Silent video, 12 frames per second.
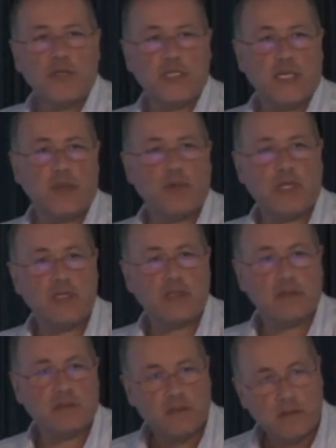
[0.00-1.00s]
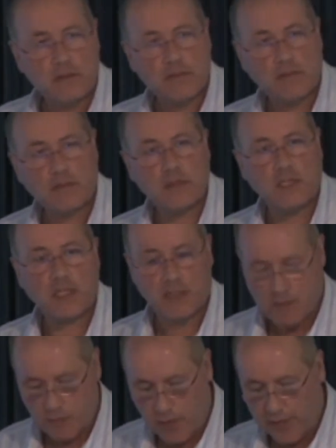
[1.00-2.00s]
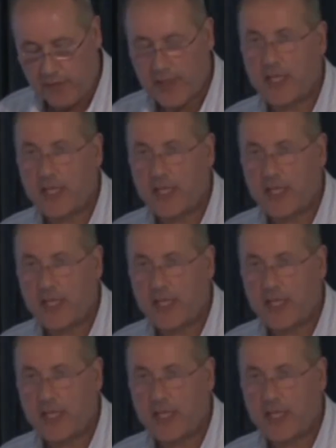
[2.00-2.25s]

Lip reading: sleep with his wife